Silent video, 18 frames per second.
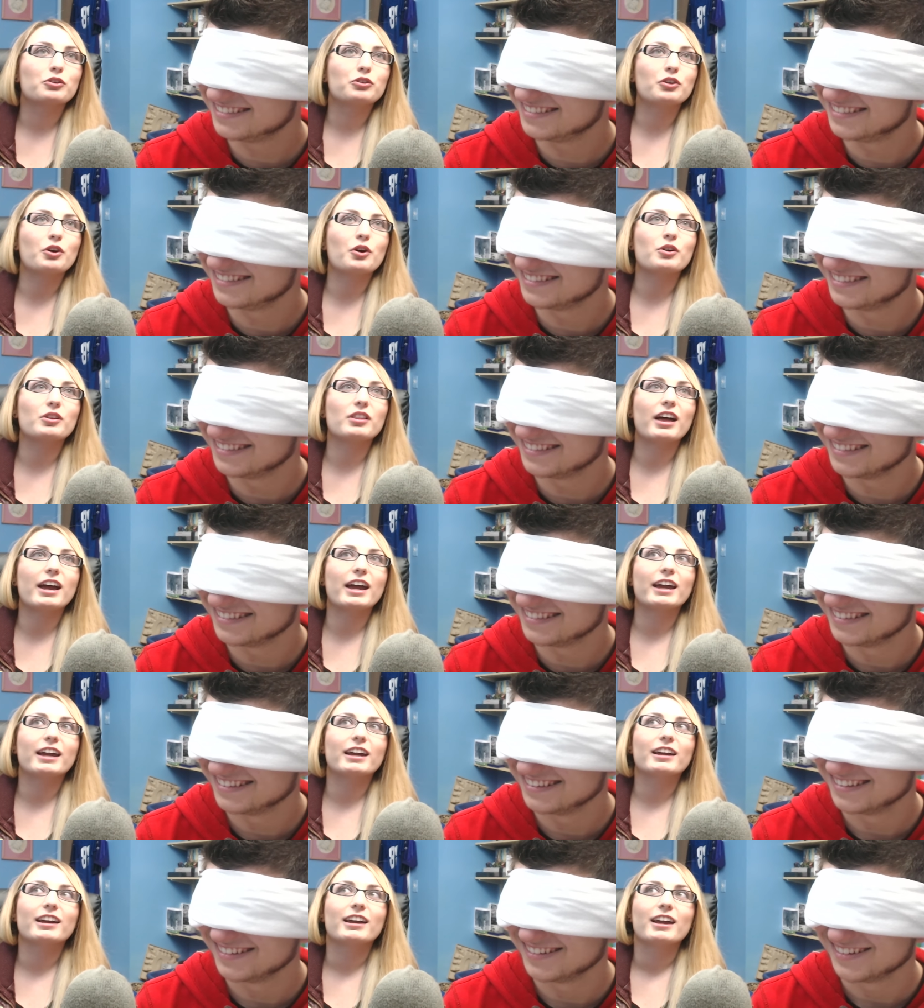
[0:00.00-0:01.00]
so,
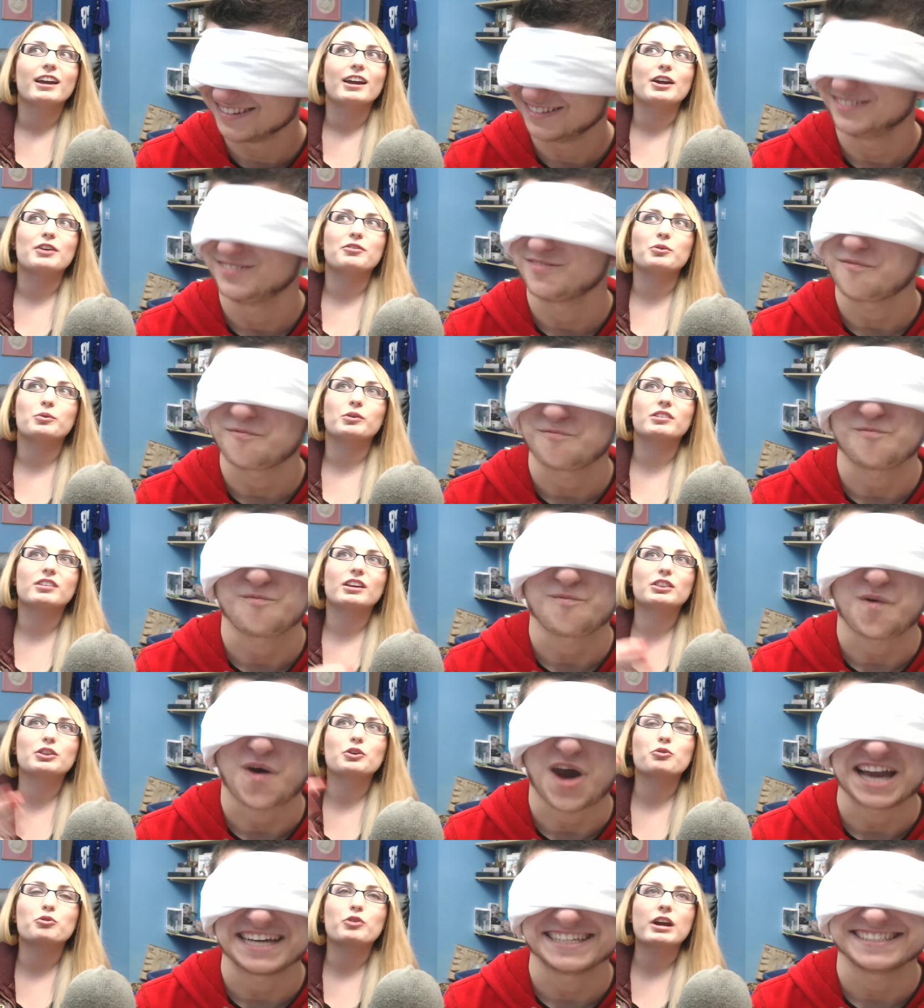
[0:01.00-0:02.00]
like, if it was,
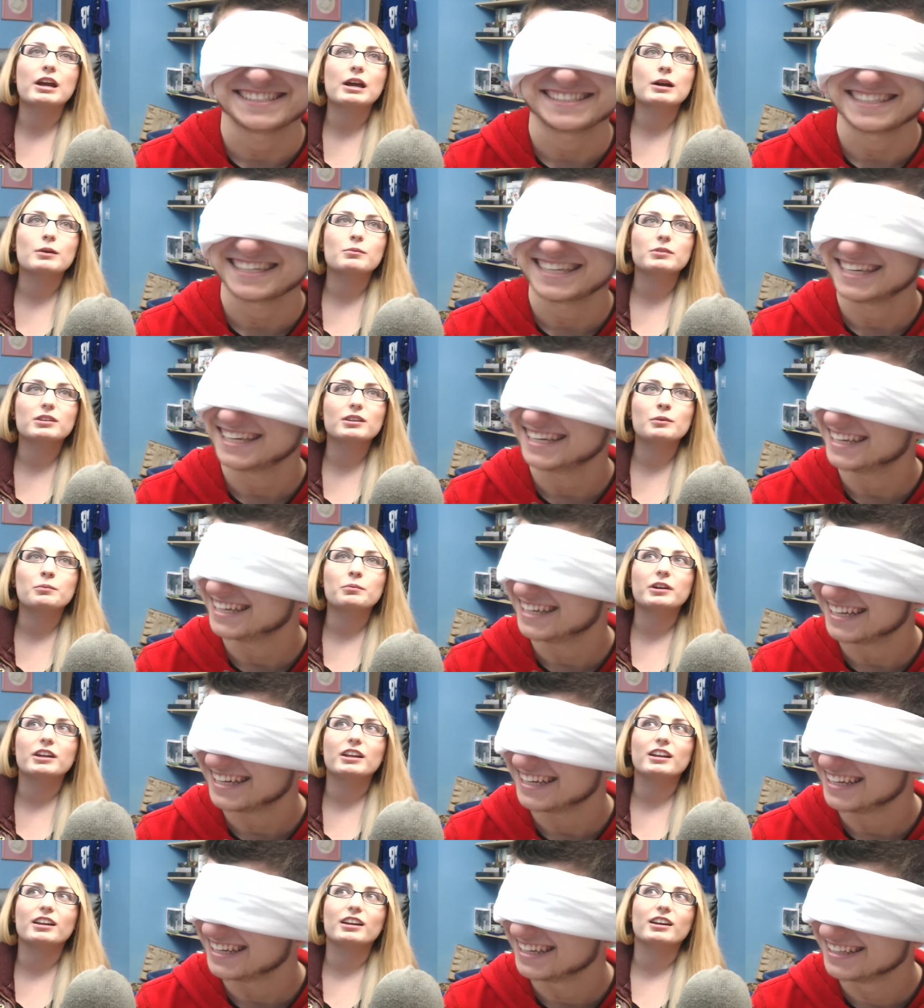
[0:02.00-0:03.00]
like, the Rams
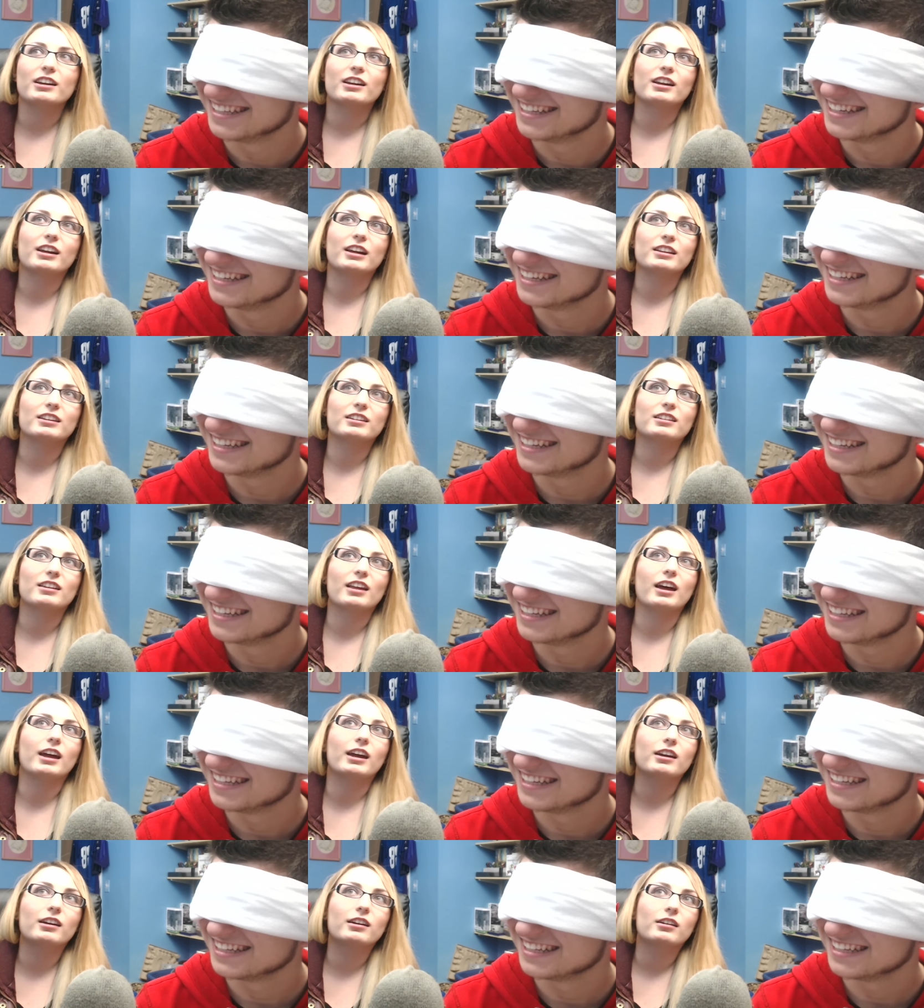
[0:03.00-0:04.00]
competing against,
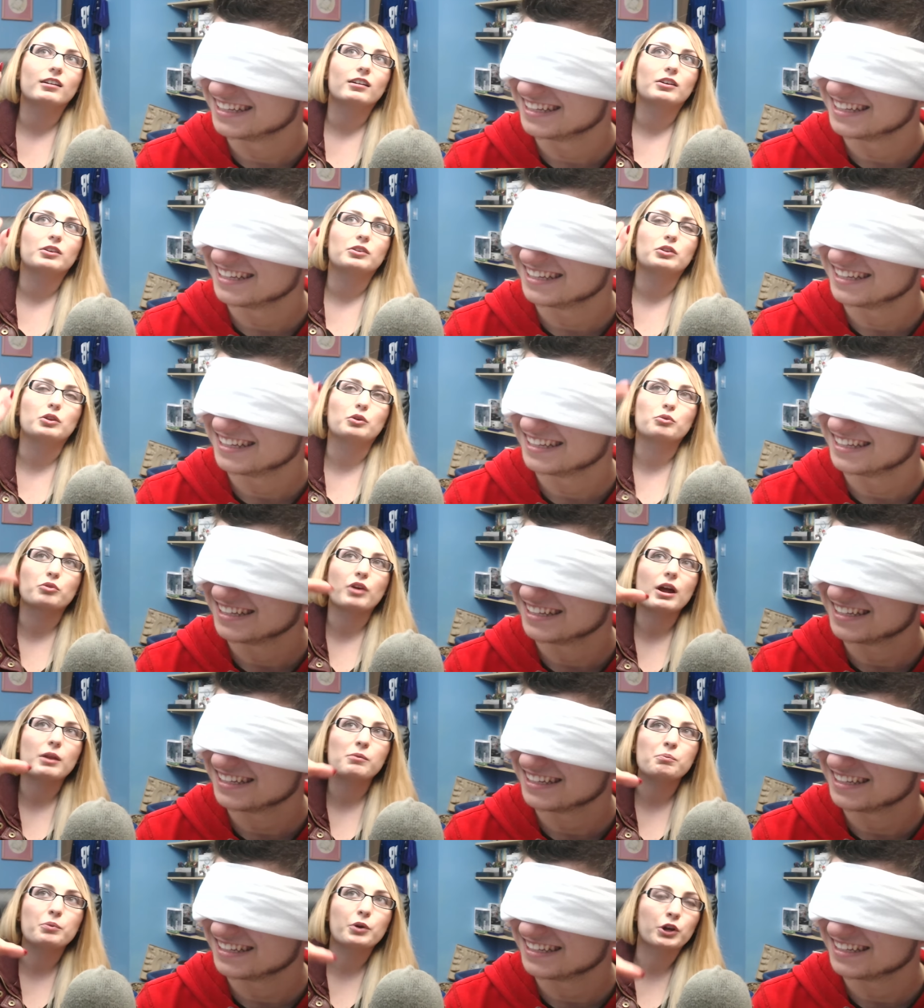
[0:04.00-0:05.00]
like, the
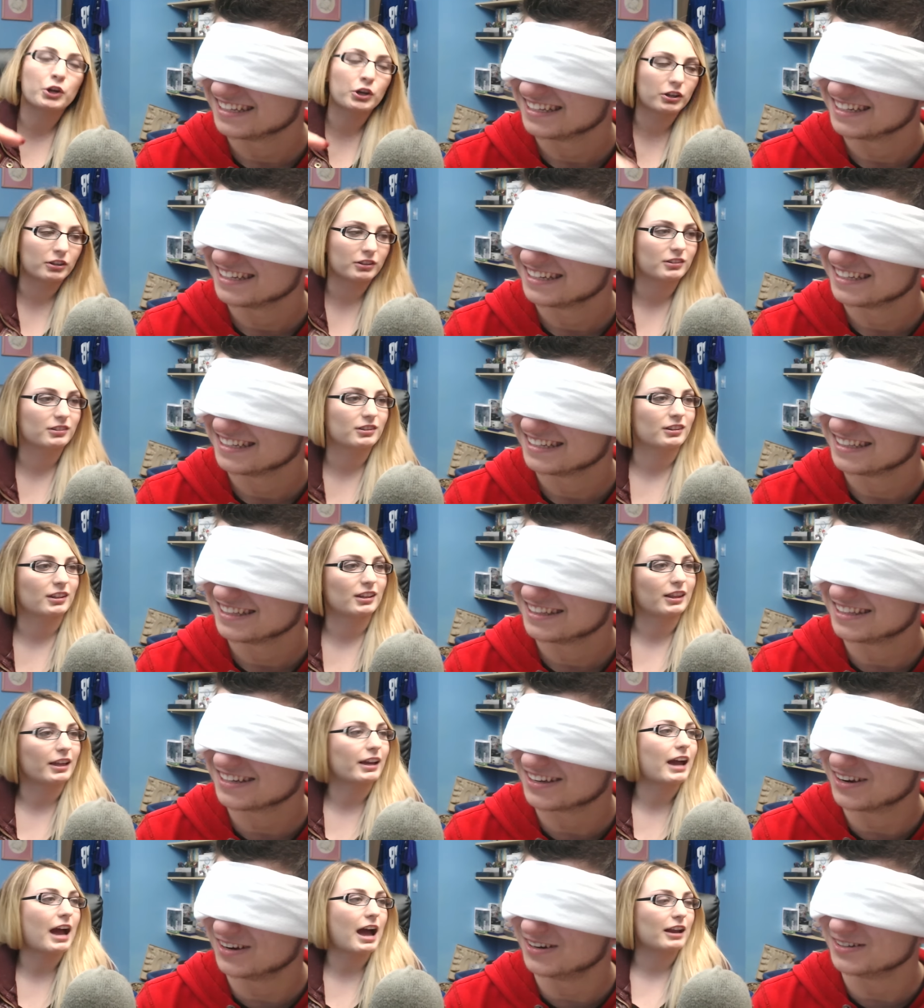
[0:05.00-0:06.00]
Redbirds
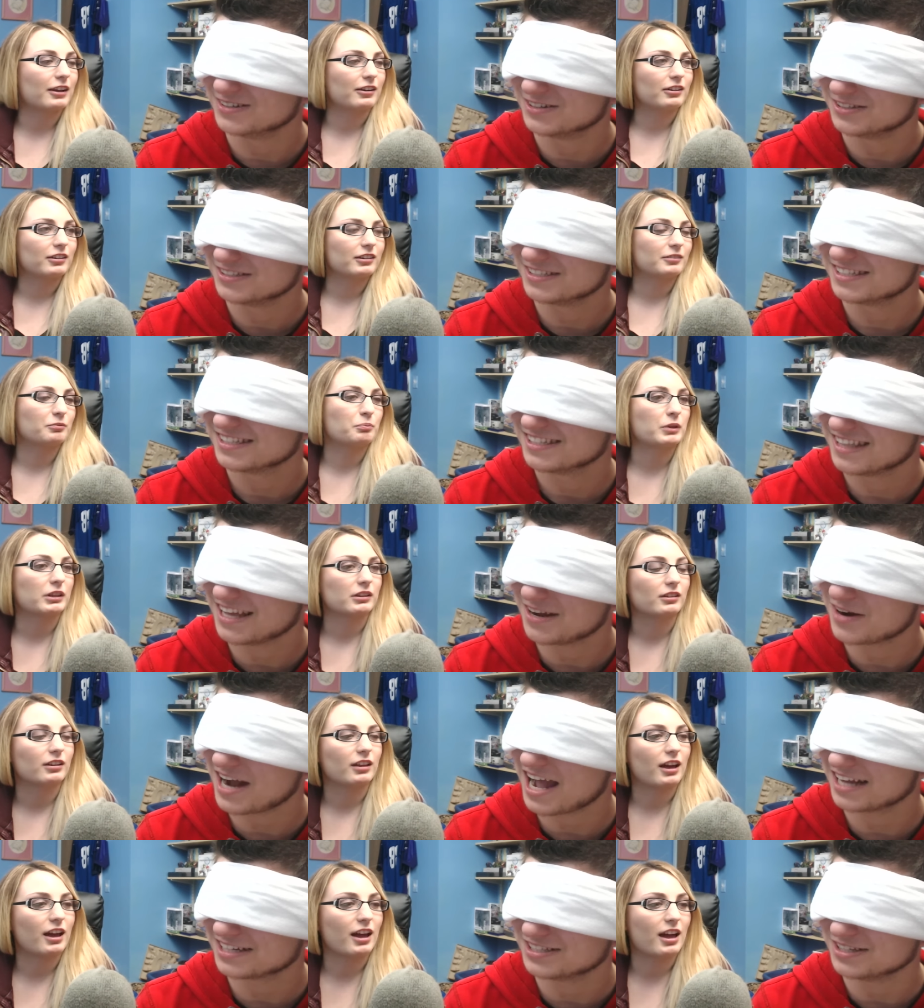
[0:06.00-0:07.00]
and the Cardinals. A, they
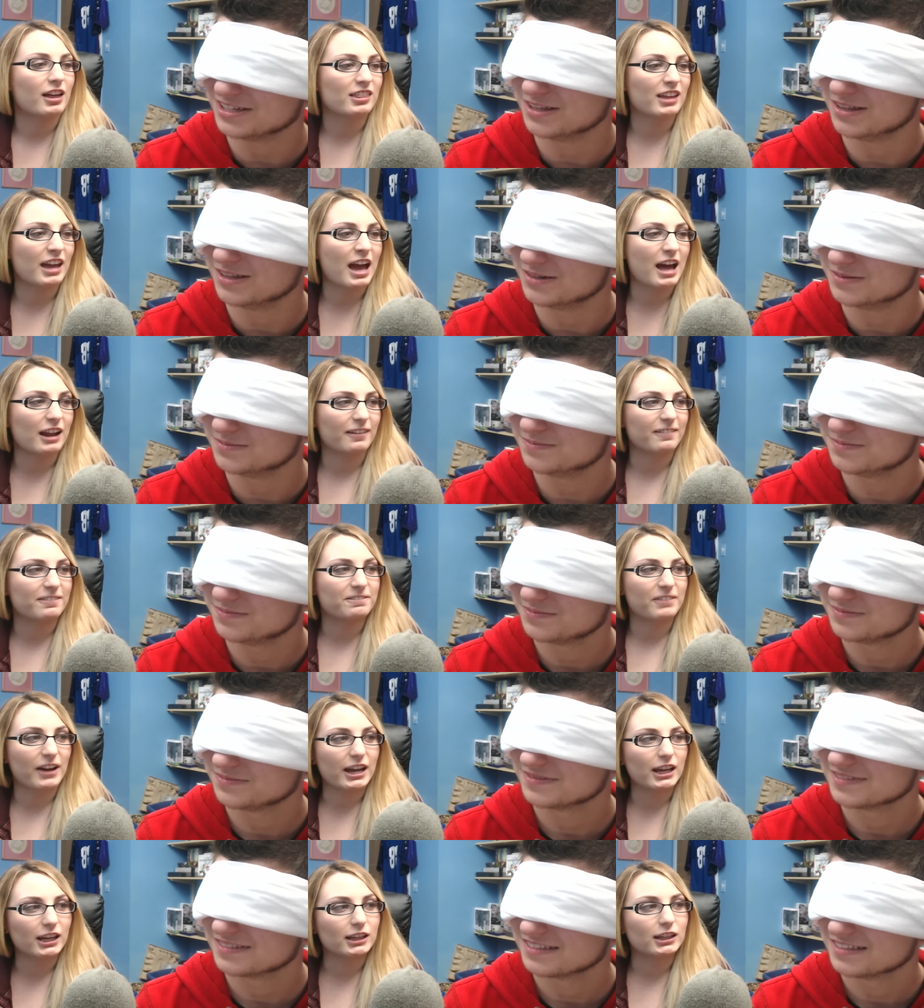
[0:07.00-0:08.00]
were actually they had to
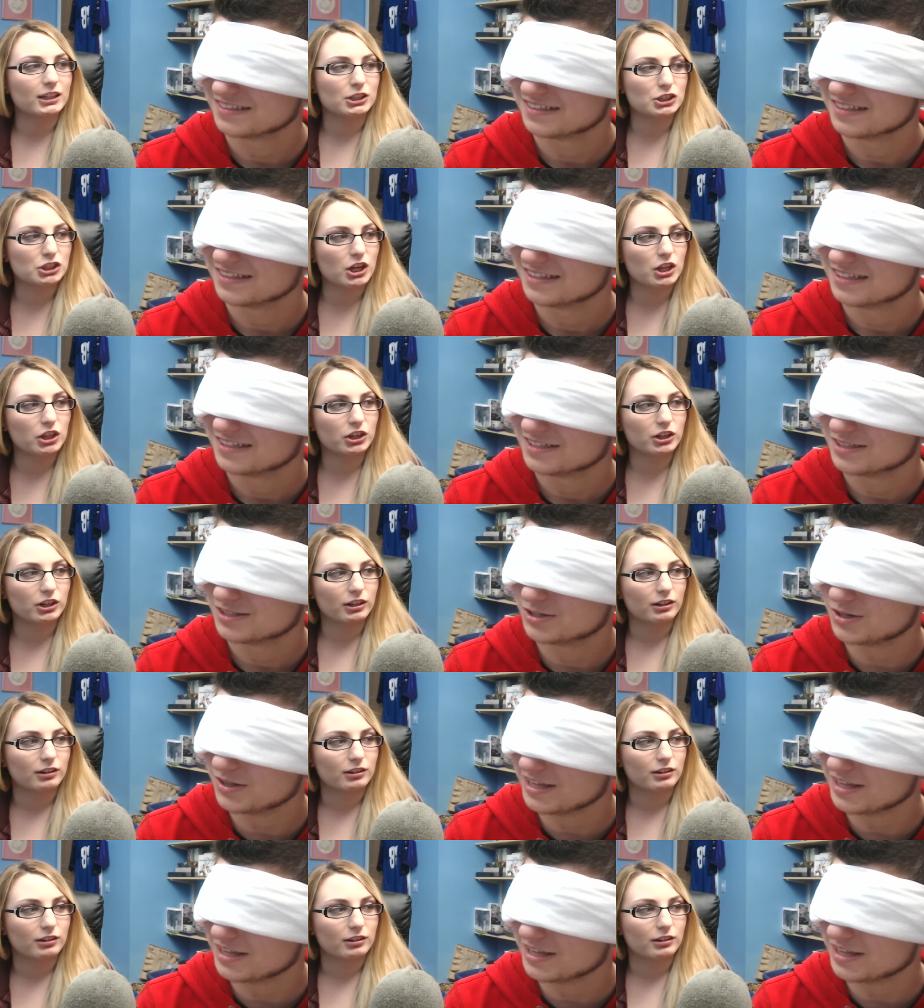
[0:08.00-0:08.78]
fight each other. So